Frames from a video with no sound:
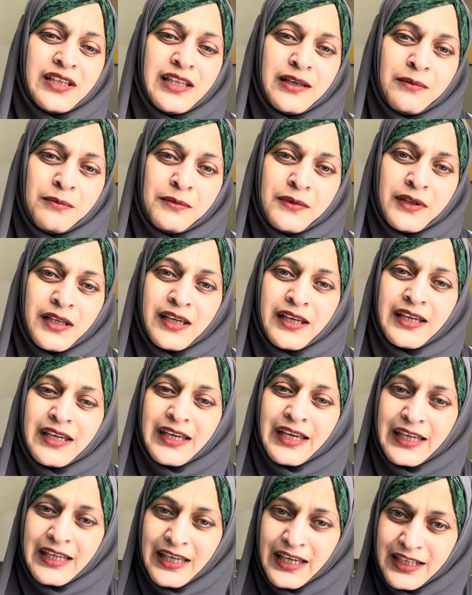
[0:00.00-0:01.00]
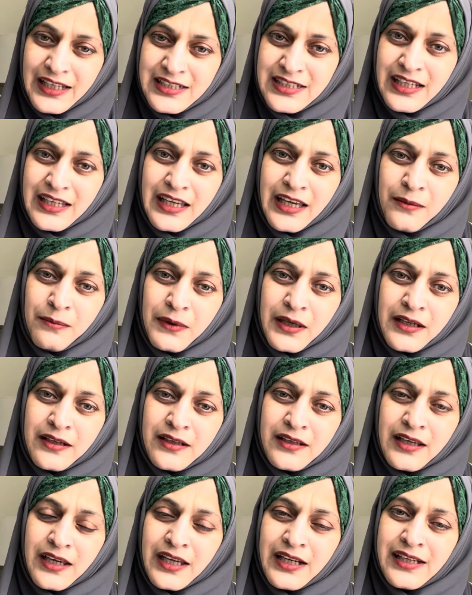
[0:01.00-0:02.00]
him, engaging him
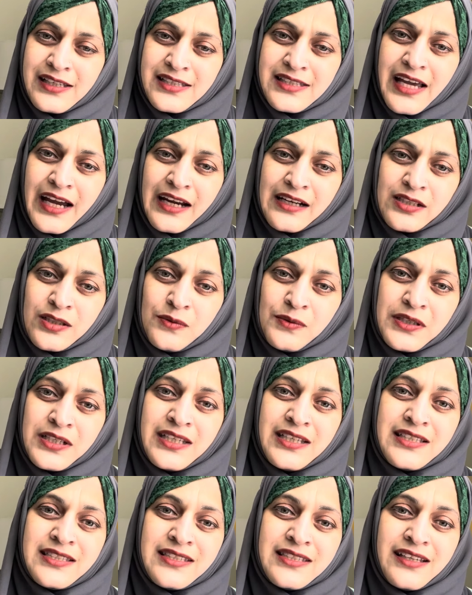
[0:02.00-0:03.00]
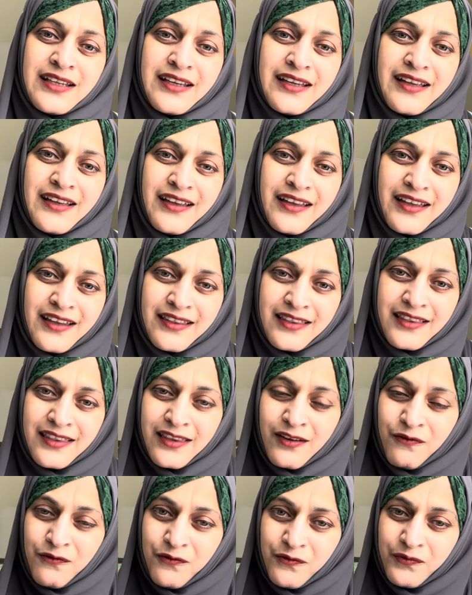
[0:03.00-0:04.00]
in his activities.
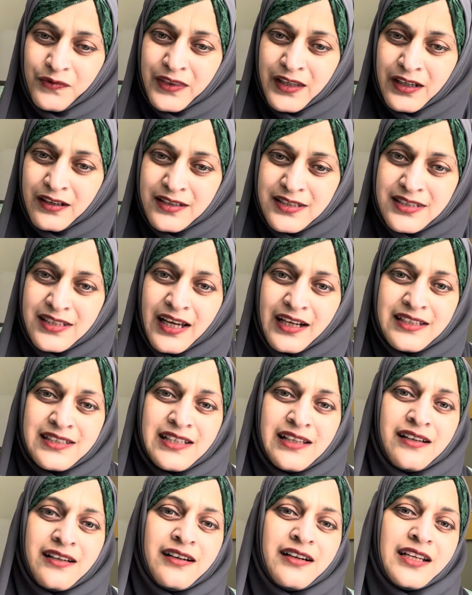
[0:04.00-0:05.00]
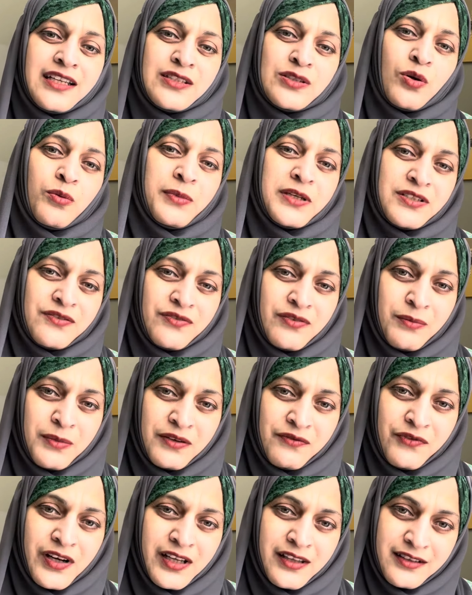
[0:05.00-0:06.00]
The son is learning so much from the
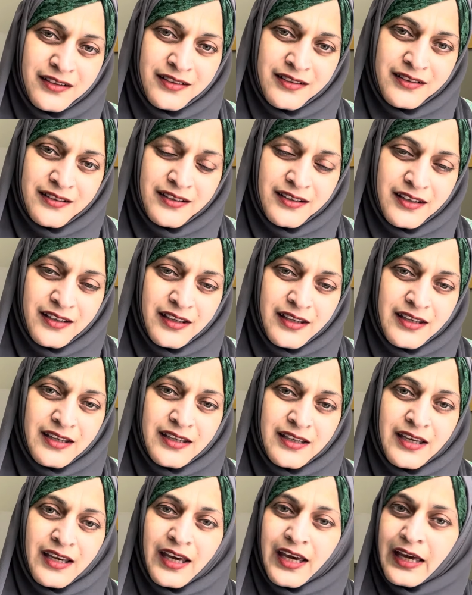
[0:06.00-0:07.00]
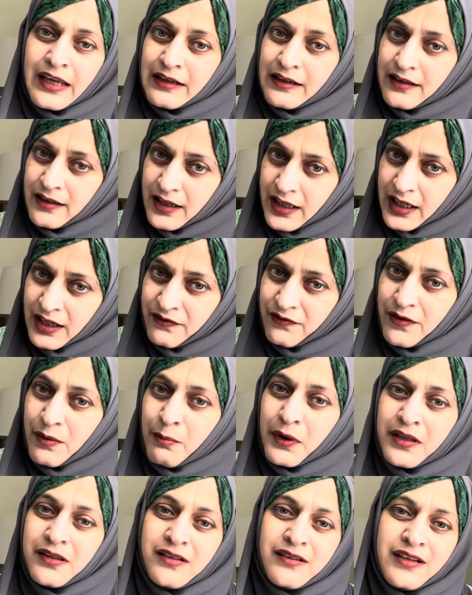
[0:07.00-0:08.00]
father. And if a
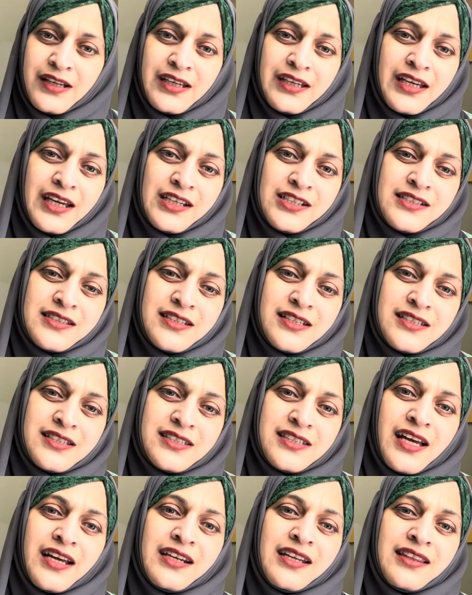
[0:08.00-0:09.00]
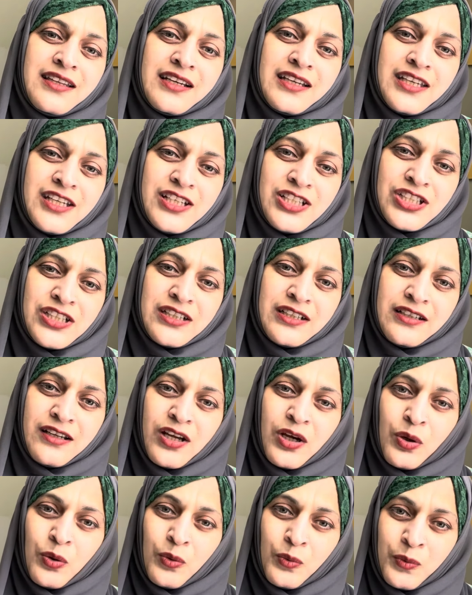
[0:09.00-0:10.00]
mother engages the son in the kitchen,
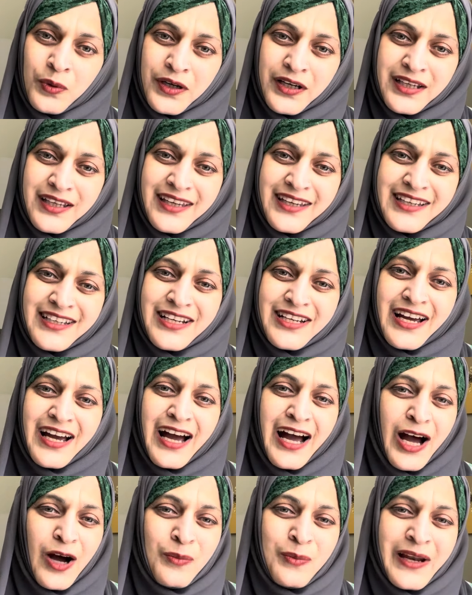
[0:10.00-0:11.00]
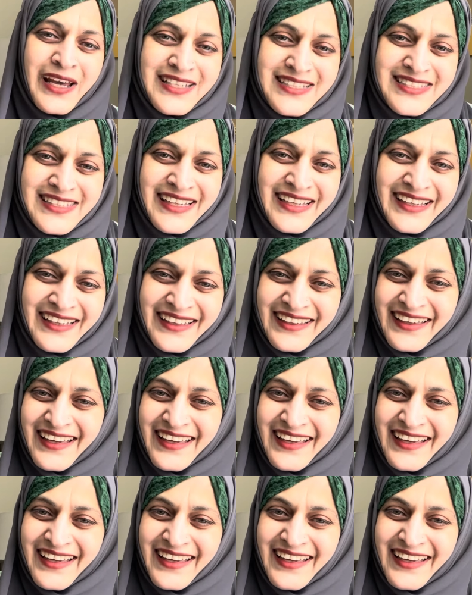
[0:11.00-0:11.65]
working, how blessing